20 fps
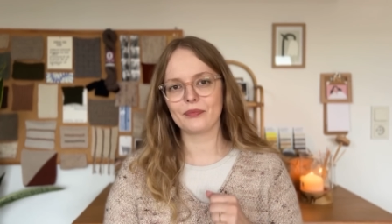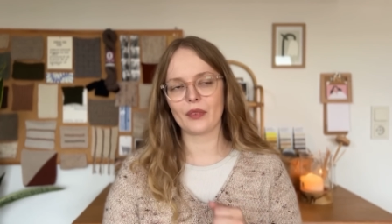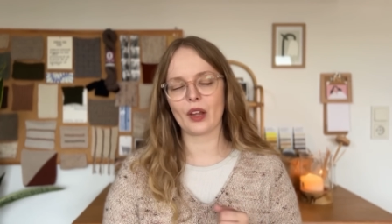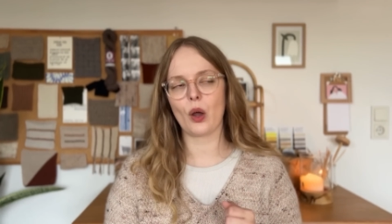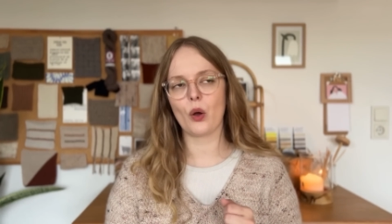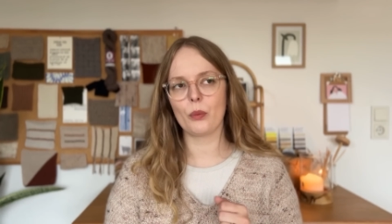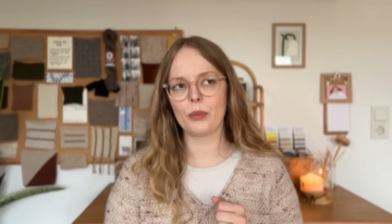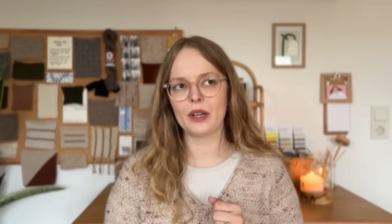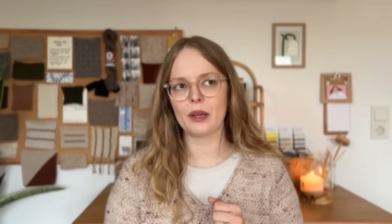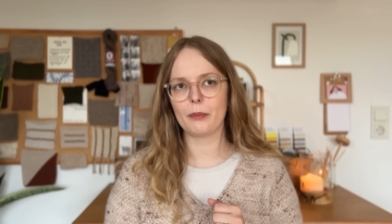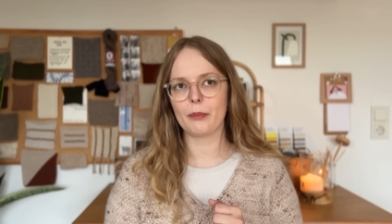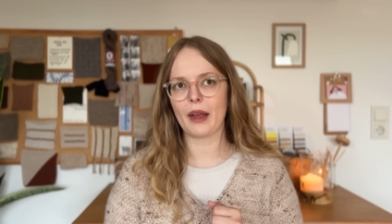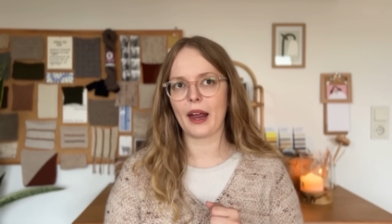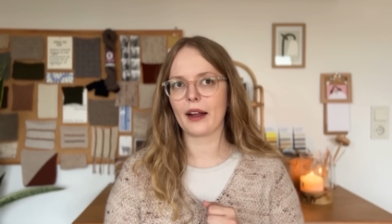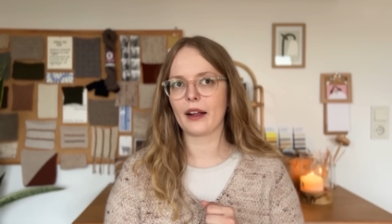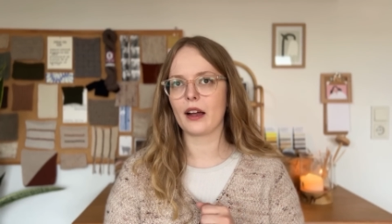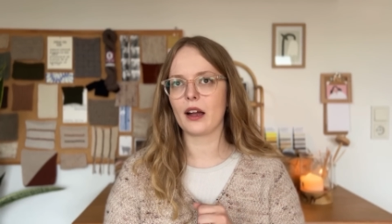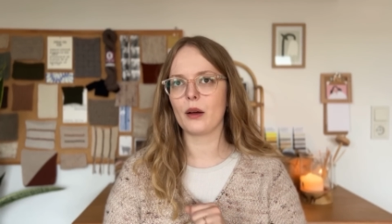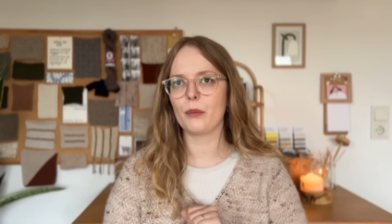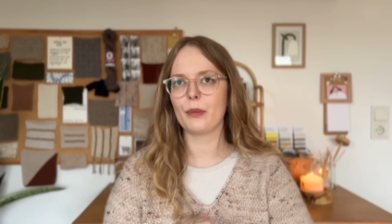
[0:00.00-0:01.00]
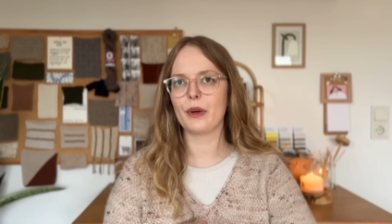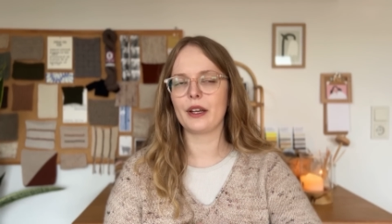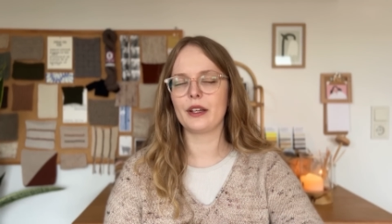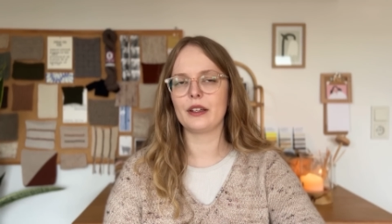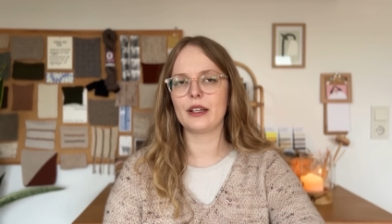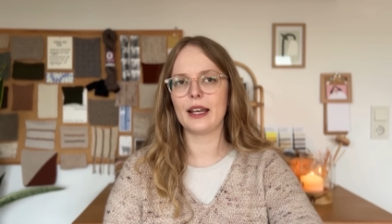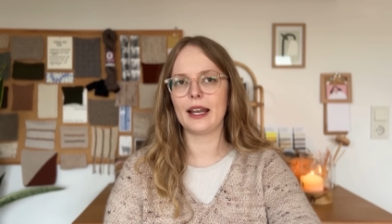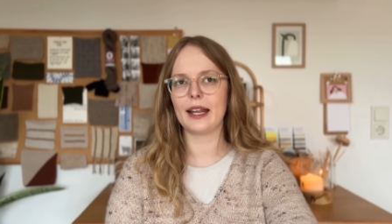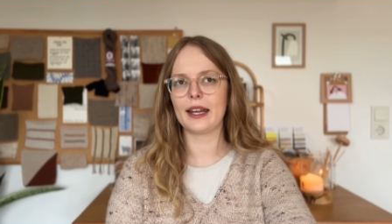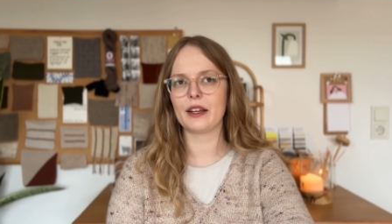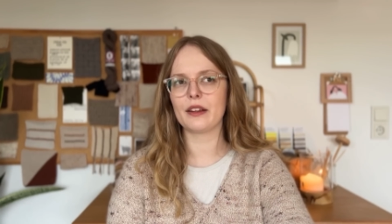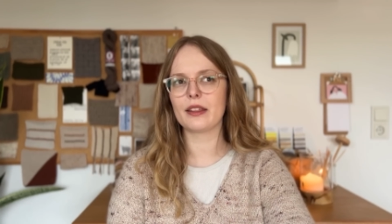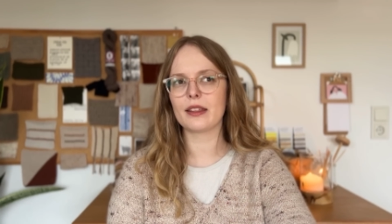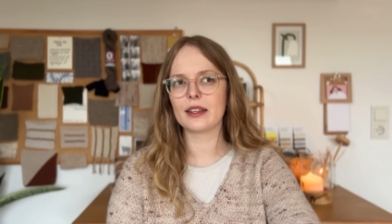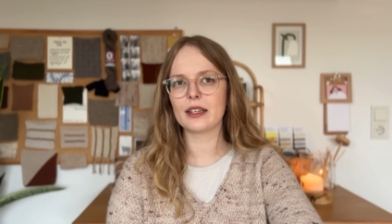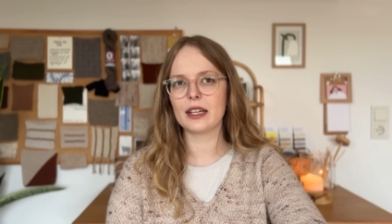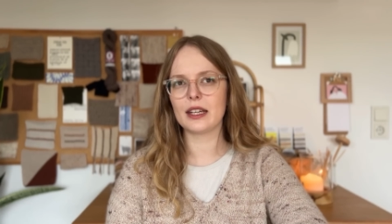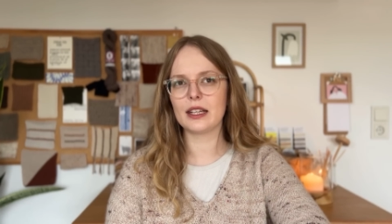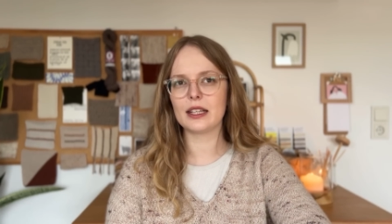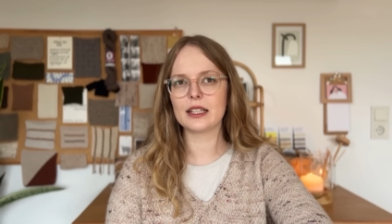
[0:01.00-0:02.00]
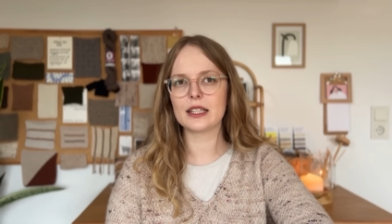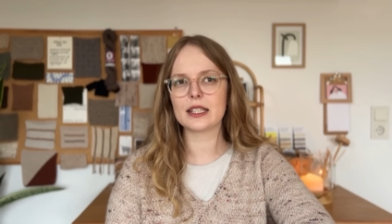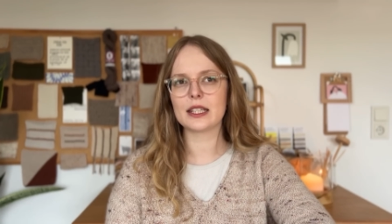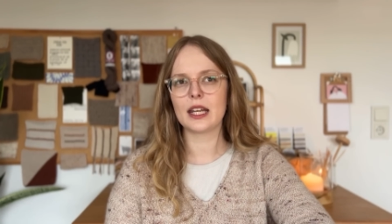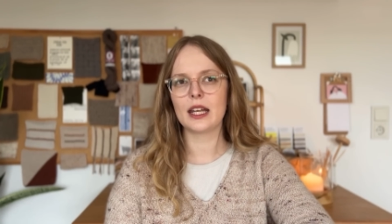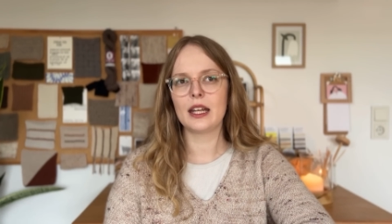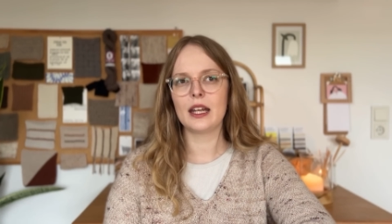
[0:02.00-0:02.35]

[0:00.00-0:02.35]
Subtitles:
open it back up and lengthen it.